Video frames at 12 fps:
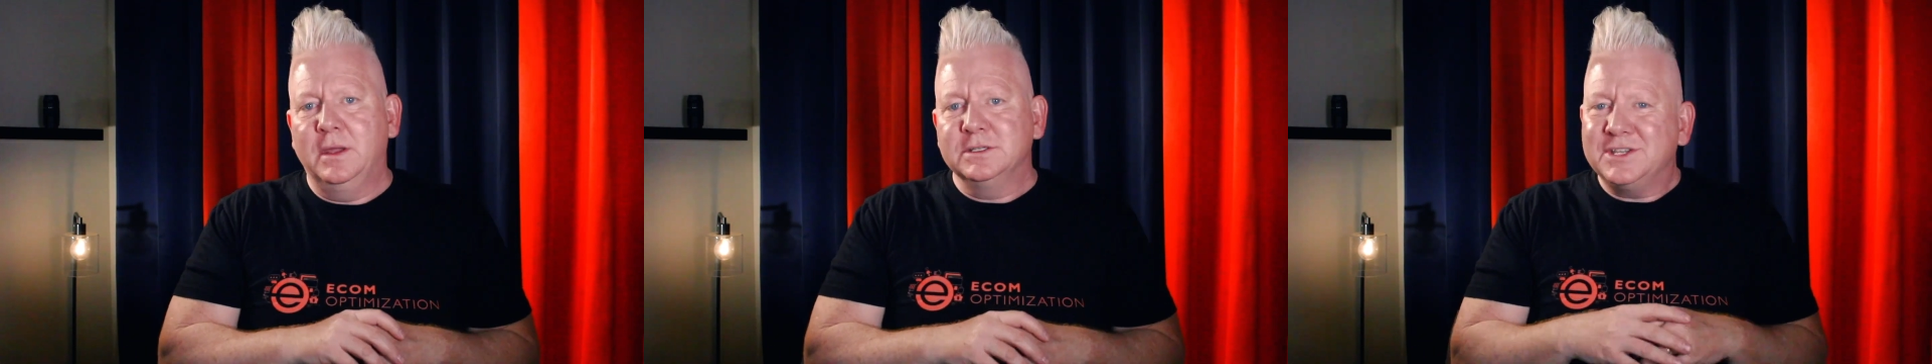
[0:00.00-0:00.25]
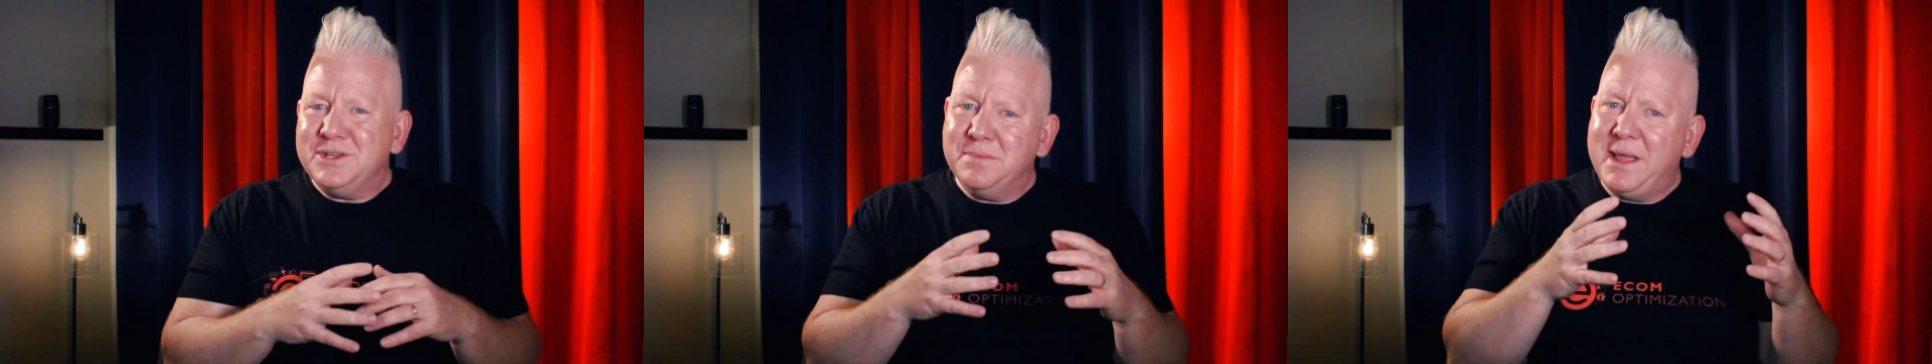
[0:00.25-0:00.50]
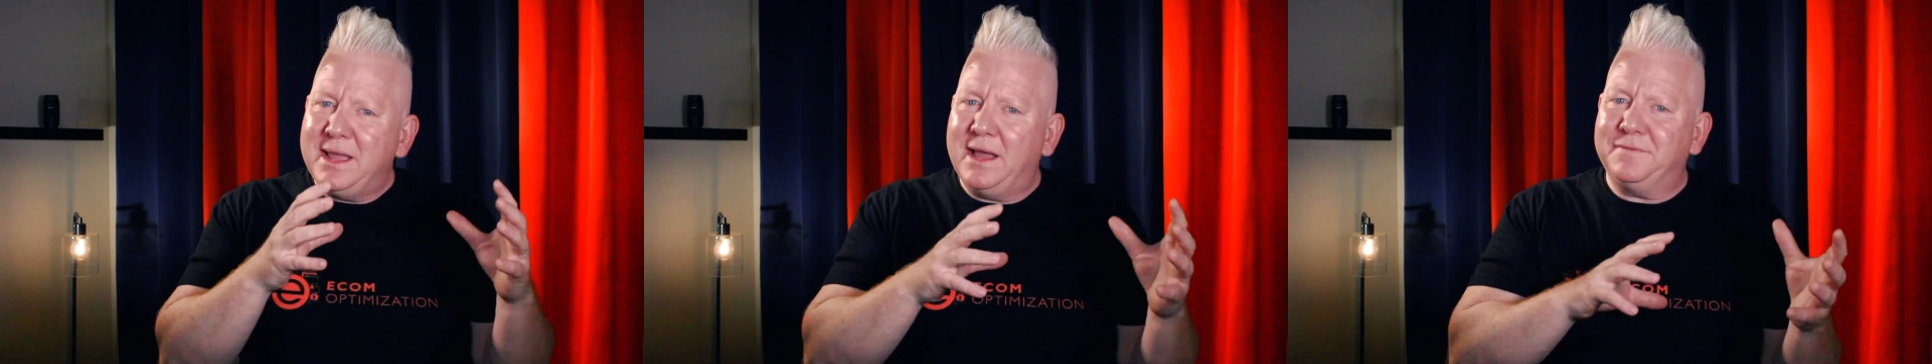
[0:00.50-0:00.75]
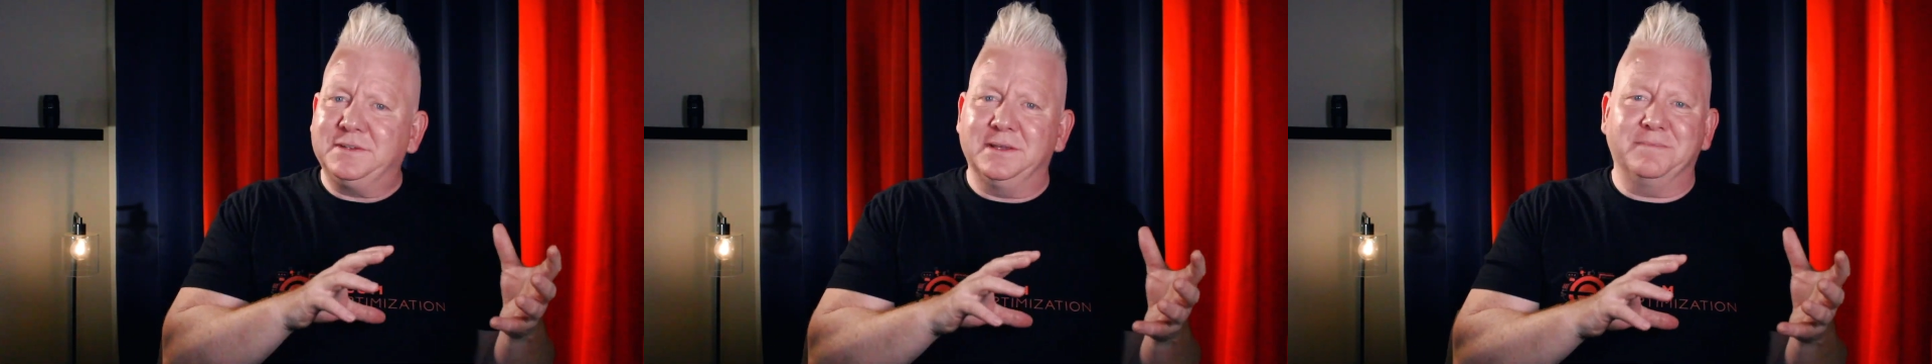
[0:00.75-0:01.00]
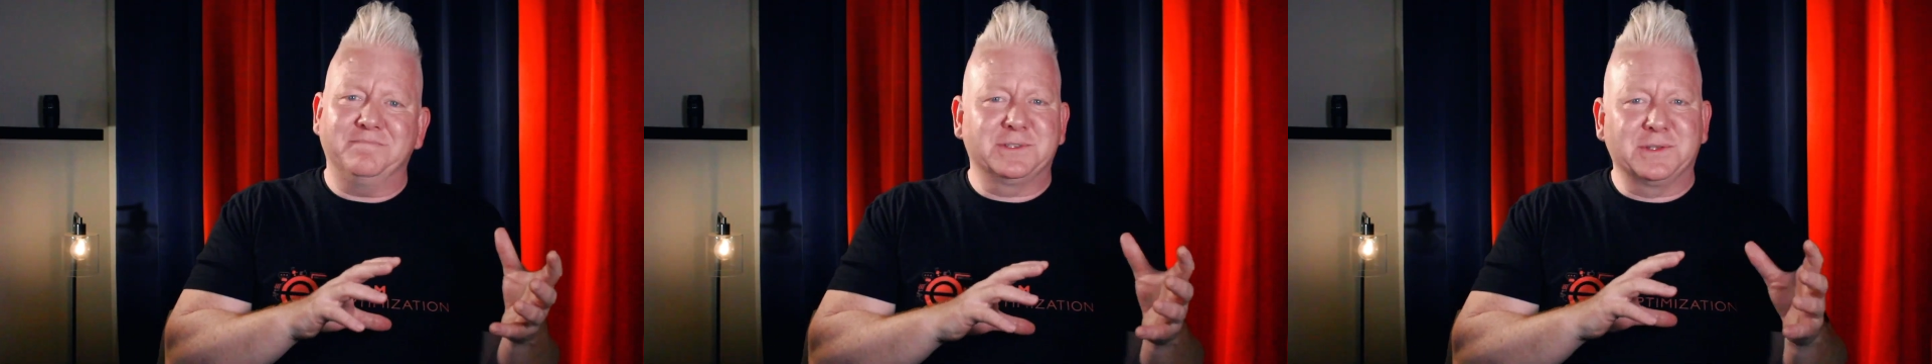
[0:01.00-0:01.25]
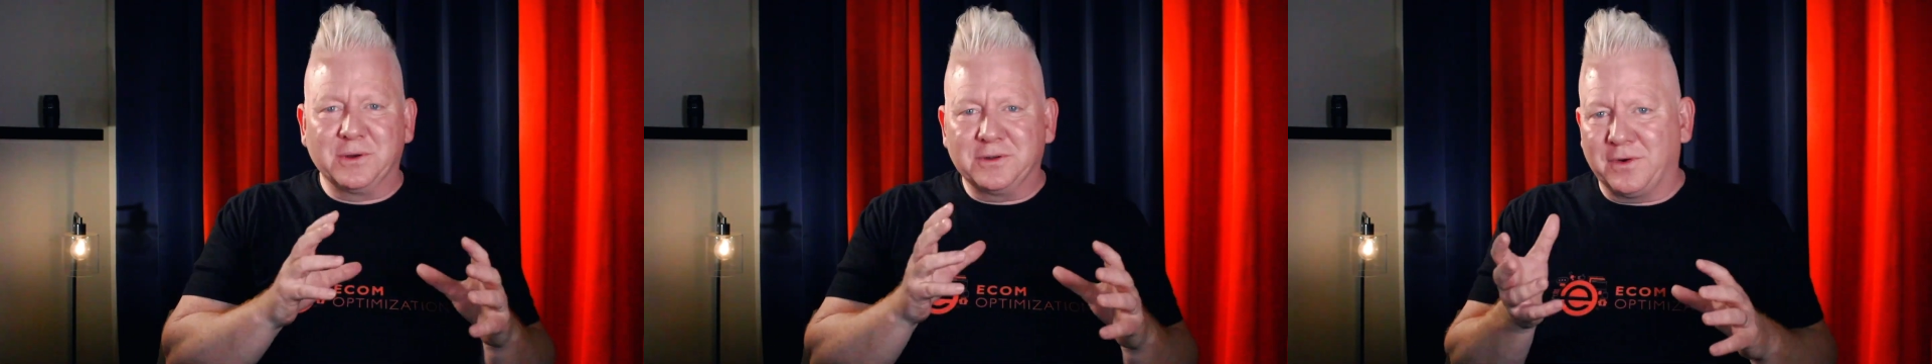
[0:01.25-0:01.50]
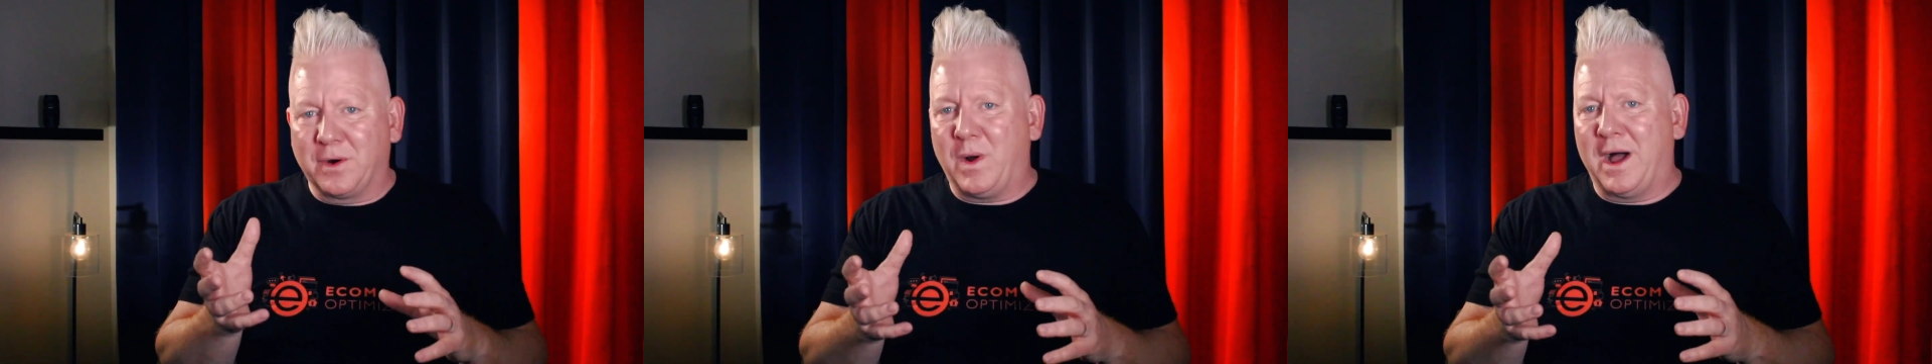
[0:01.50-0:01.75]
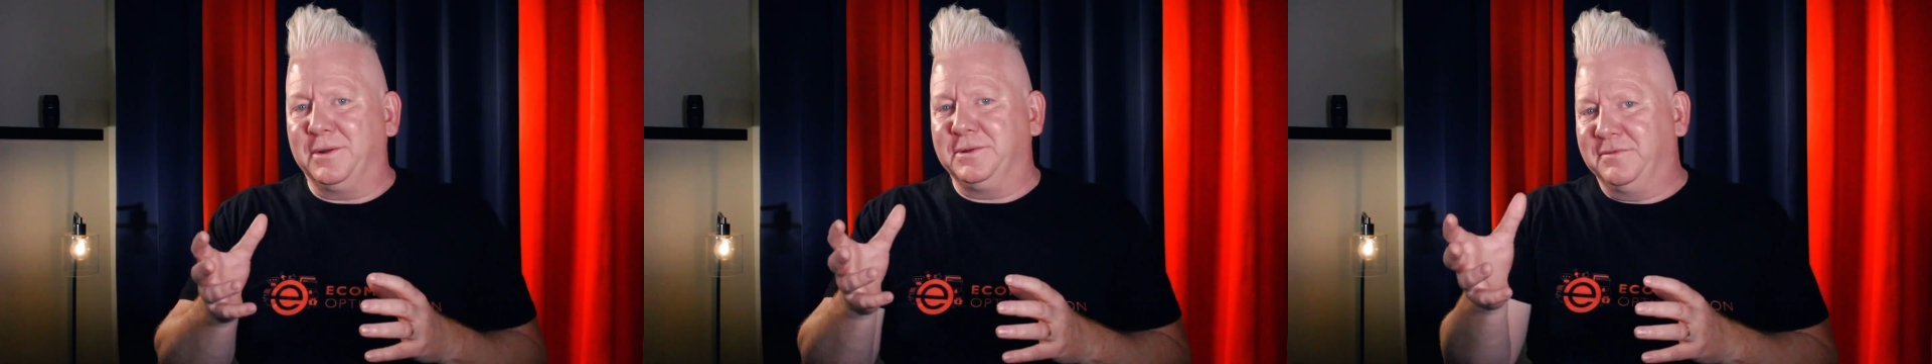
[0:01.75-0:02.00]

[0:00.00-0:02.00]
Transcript: So you may have to search for a while to